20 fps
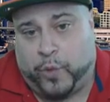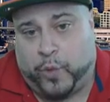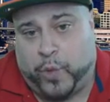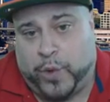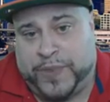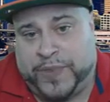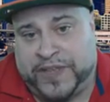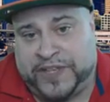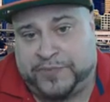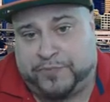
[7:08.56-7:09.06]

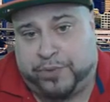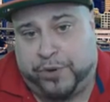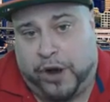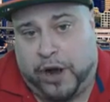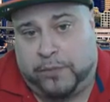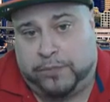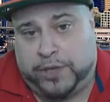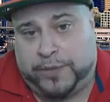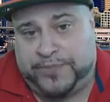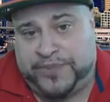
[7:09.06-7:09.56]
with this
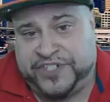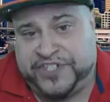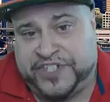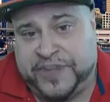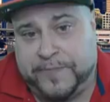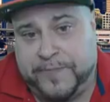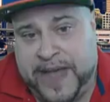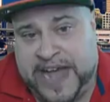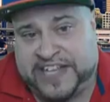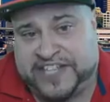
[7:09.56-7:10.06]
problem. This
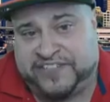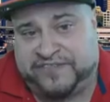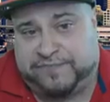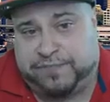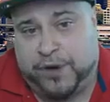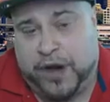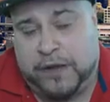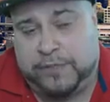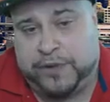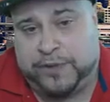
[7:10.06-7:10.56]
is a
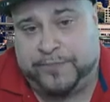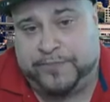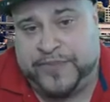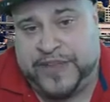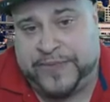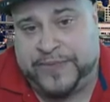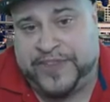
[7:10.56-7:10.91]
massive problem,